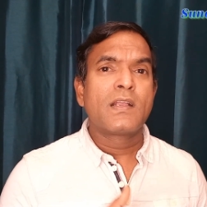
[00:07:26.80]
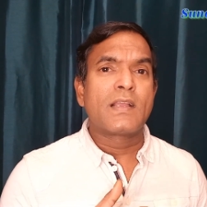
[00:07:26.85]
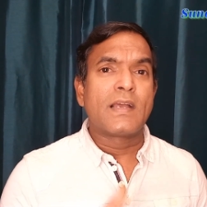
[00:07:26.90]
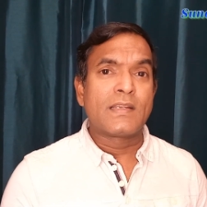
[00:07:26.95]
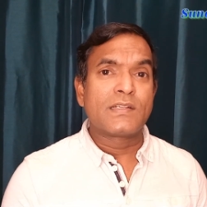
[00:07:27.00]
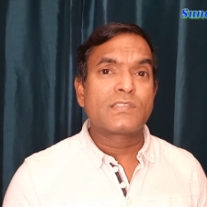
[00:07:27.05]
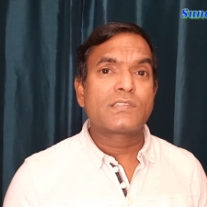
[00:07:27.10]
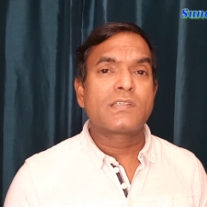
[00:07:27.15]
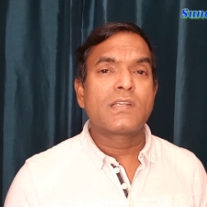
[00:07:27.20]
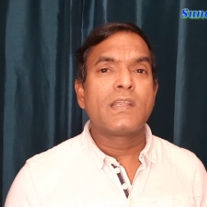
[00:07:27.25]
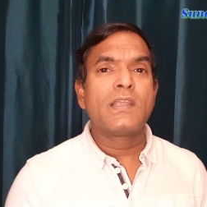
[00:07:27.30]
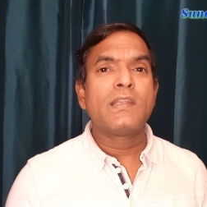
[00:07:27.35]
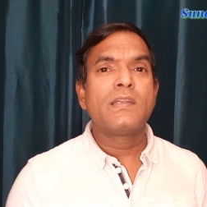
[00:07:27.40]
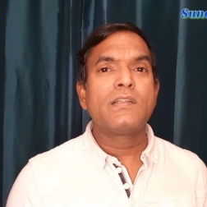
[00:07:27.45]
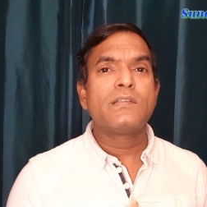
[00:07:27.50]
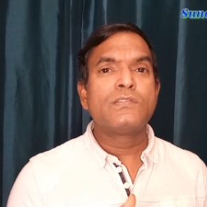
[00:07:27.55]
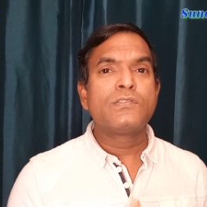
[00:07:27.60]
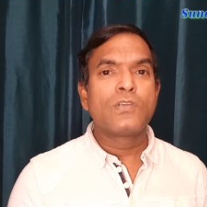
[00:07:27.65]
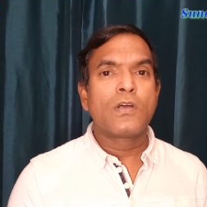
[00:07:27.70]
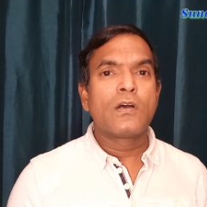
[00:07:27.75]

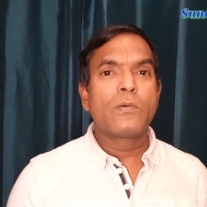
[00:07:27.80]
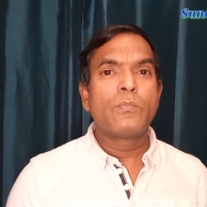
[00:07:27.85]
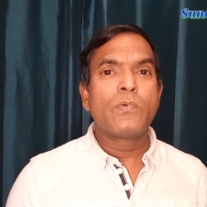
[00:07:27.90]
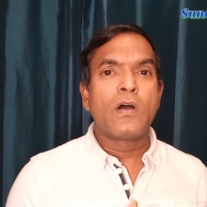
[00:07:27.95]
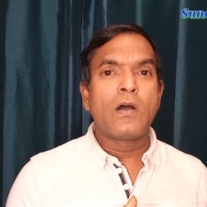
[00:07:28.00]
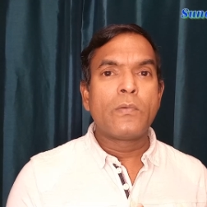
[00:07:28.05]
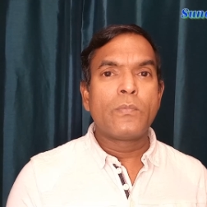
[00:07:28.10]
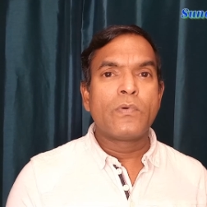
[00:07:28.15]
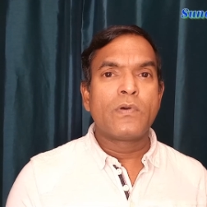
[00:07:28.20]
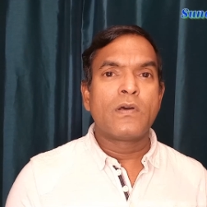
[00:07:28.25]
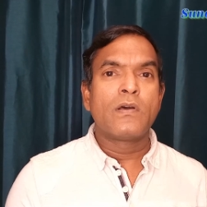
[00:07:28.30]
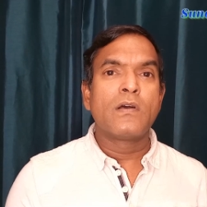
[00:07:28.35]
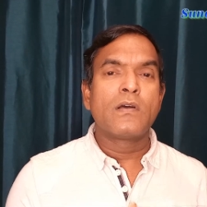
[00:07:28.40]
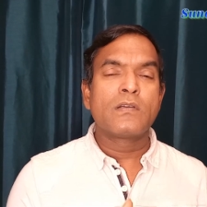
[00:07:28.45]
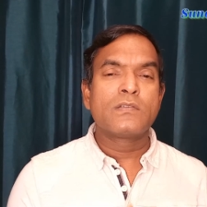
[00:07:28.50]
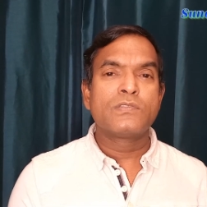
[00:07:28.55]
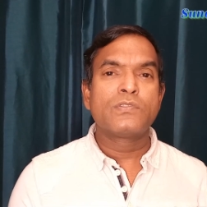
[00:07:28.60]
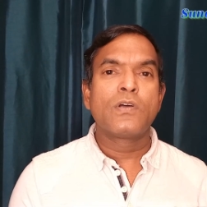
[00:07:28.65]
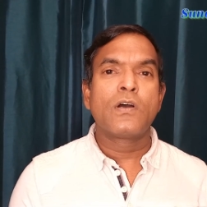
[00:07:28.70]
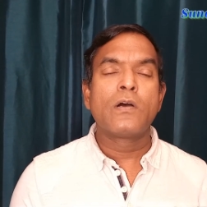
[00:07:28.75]
constrained jobs
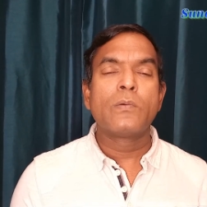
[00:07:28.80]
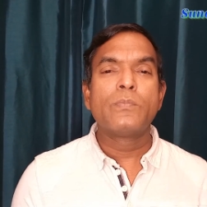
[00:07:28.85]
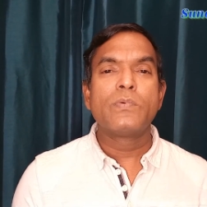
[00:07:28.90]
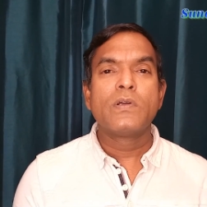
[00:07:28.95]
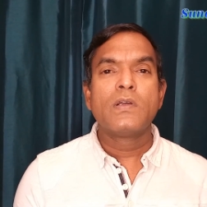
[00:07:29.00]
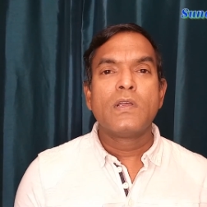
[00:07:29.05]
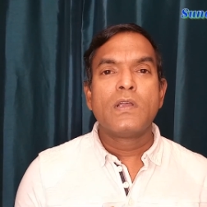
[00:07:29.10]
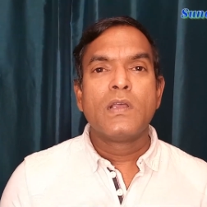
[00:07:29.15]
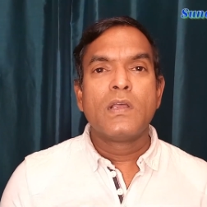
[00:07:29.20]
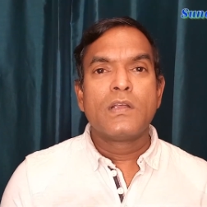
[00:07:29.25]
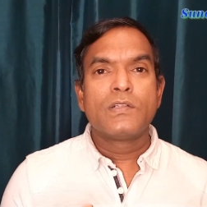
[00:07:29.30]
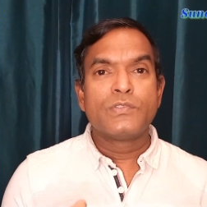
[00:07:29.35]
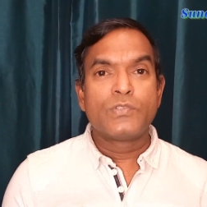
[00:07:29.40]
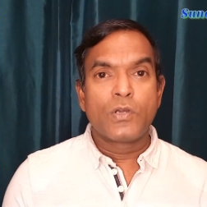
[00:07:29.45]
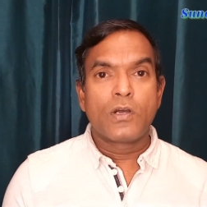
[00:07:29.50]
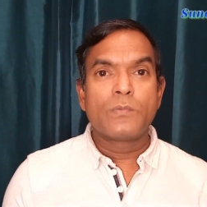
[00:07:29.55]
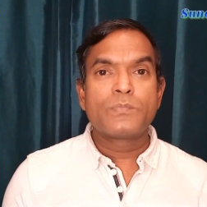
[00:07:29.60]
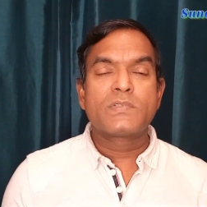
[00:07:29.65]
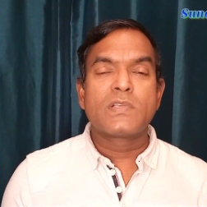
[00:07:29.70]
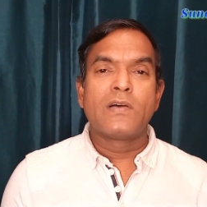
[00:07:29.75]

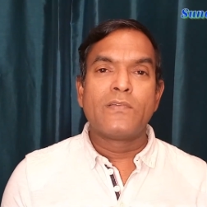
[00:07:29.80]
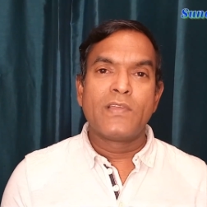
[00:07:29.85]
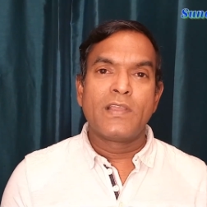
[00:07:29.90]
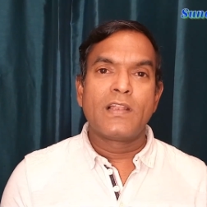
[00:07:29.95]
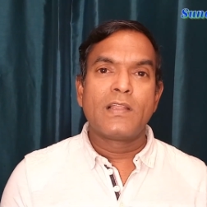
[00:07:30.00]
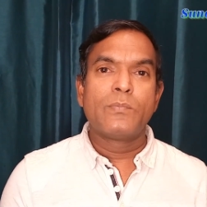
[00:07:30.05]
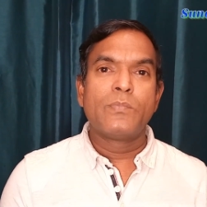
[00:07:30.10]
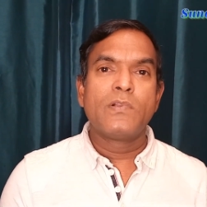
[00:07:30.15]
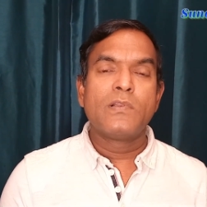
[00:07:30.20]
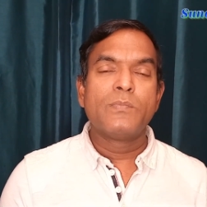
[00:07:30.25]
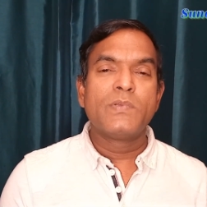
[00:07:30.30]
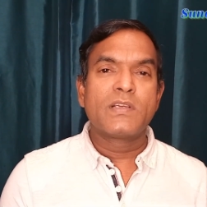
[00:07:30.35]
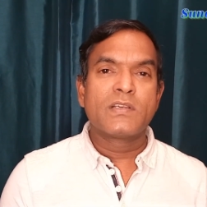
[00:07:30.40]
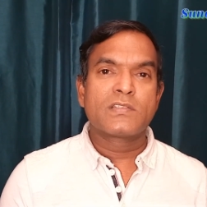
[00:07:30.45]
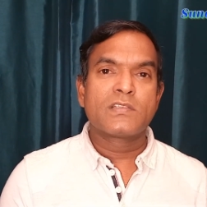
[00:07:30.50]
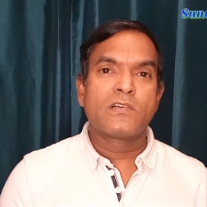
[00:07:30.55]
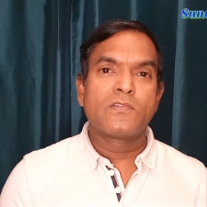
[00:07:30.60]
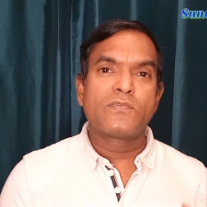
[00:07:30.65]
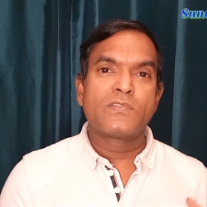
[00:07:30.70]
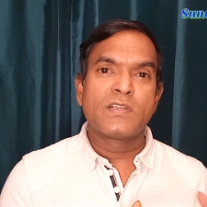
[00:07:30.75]
available
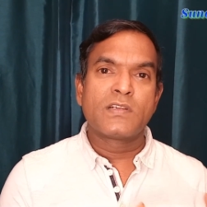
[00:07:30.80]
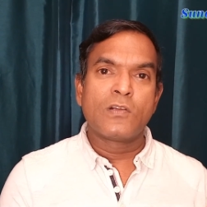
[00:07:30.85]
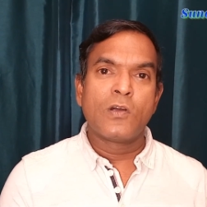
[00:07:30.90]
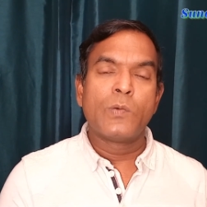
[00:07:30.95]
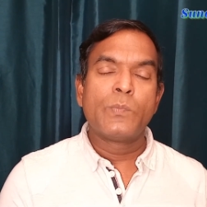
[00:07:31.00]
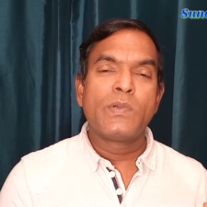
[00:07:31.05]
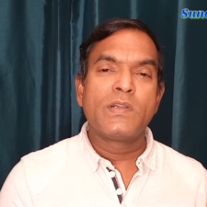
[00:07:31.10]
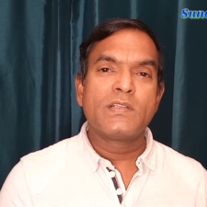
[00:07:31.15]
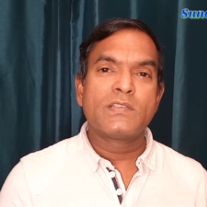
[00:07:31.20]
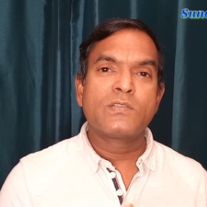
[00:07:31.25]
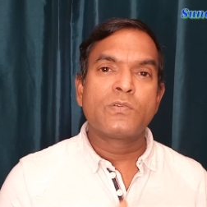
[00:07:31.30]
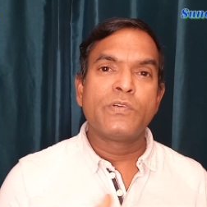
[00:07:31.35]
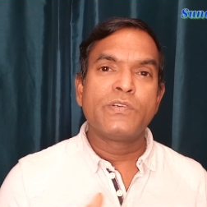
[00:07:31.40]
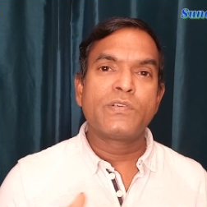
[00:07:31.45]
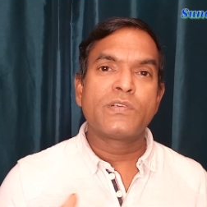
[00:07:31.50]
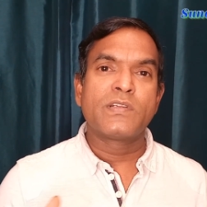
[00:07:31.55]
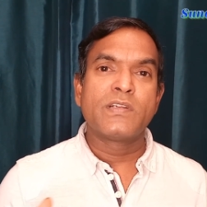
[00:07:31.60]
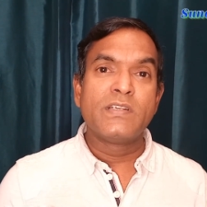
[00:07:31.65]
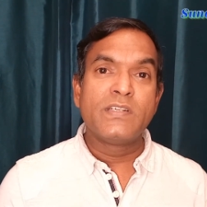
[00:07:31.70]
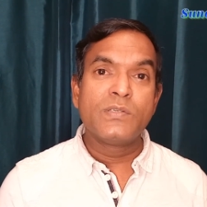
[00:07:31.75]
because of the government is
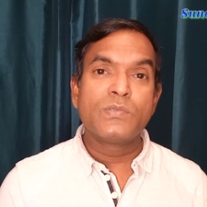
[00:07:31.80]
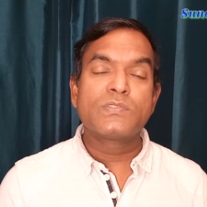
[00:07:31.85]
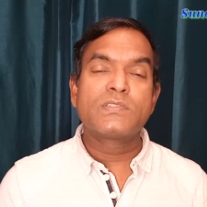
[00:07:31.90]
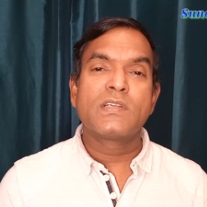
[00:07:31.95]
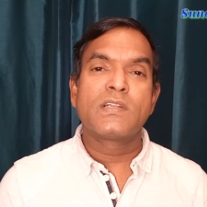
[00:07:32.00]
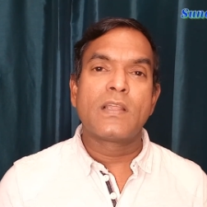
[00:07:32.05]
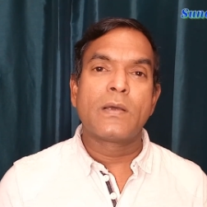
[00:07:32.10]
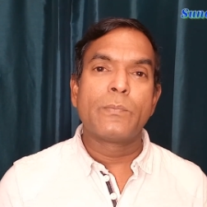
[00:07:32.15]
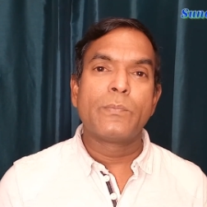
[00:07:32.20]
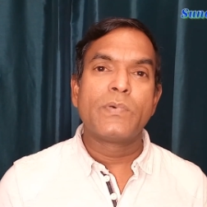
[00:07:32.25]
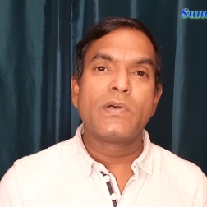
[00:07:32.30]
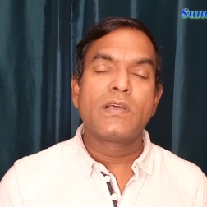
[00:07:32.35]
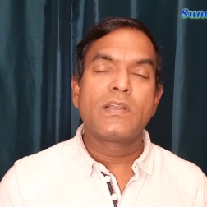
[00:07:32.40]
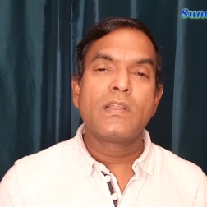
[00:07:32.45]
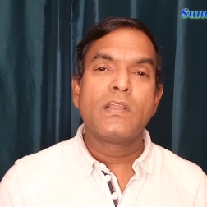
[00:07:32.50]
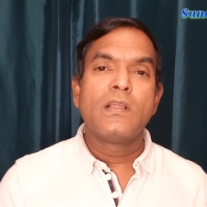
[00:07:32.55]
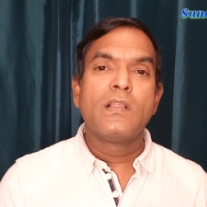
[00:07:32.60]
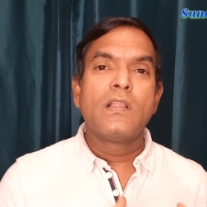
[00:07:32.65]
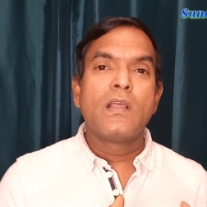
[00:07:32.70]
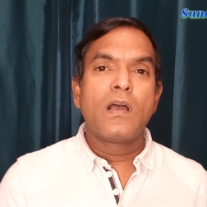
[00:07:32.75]
going to reduce the
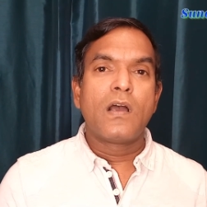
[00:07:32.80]
number